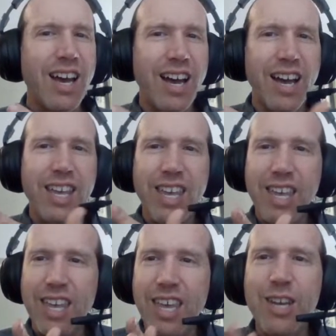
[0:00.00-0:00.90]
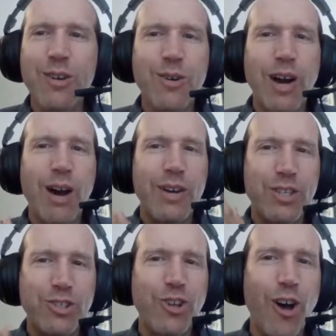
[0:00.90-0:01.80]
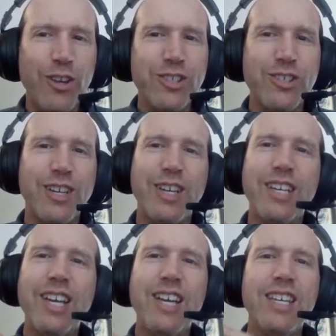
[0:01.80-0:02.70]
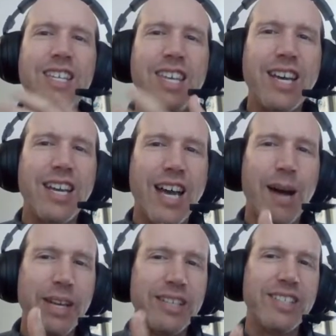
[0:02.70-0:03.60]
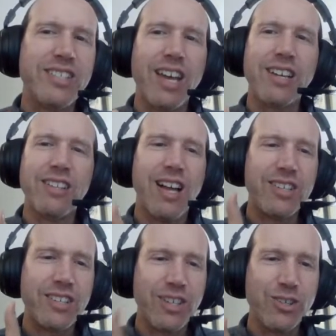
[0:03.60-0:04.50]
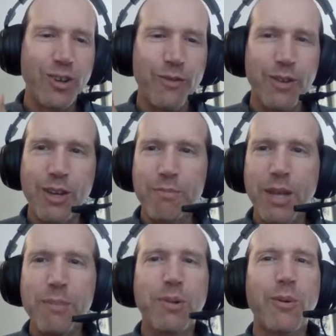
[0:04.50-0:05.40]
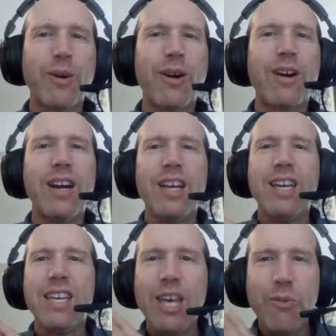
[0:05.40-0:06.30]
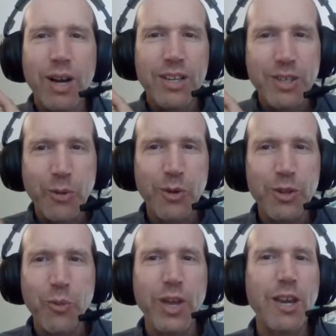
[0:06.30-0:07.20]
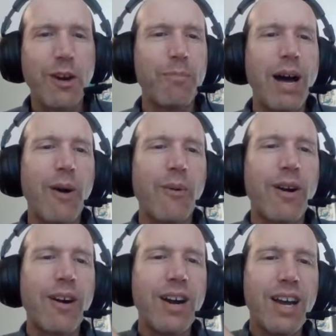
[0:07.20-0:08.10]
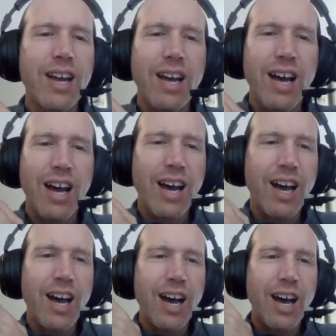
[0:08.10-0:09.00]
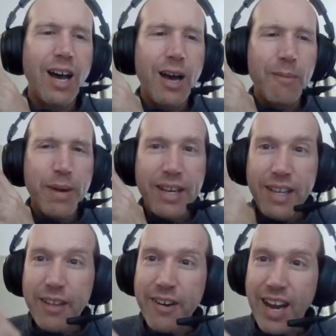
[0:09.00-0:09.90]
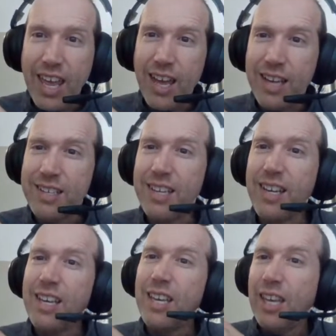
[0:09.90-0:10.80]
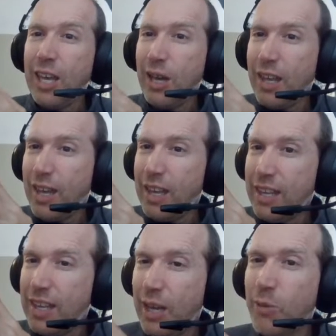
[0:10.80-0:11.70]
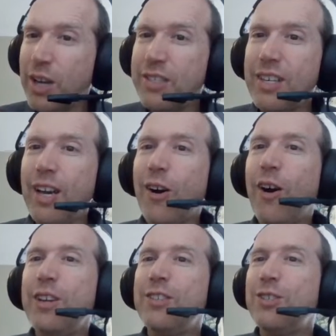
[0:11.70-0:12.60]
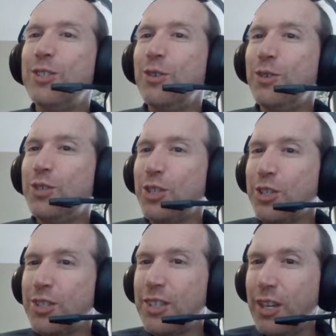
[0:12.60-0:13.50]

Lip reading: He knew how exhausted economically, psychologically the Soviet people were. He was the weaker power. But on the other hand, he wasn't going to just